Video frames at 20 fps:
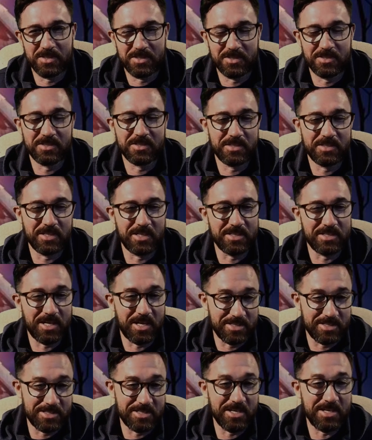And
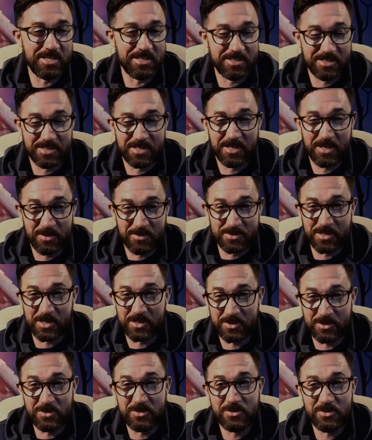I said, I was
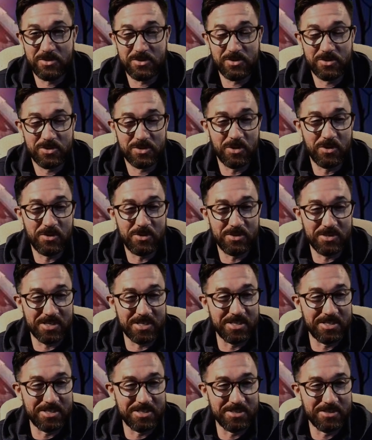like, you should show your
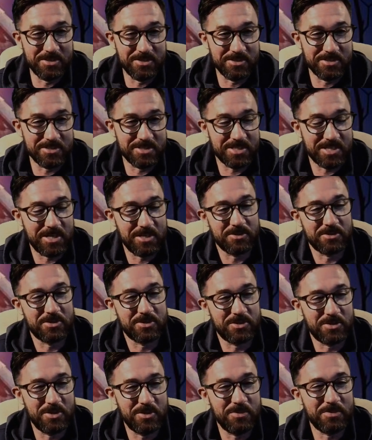kid Ernest Scared
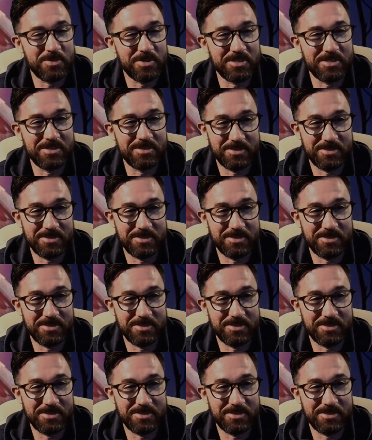Stupid,